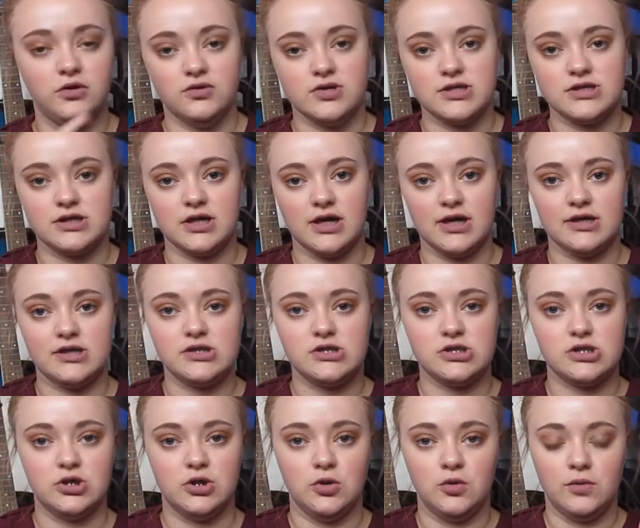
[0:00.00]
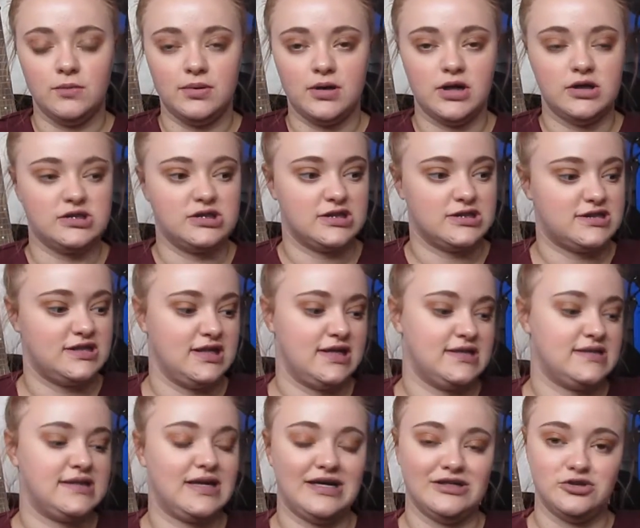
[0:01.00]
you decide to purchase
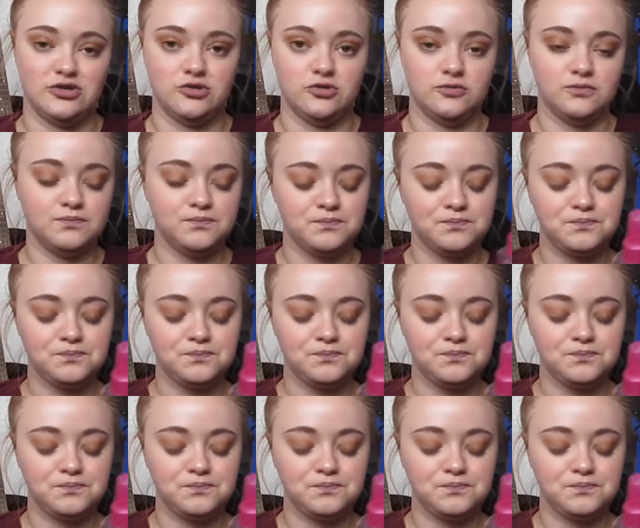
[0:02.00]
this at all.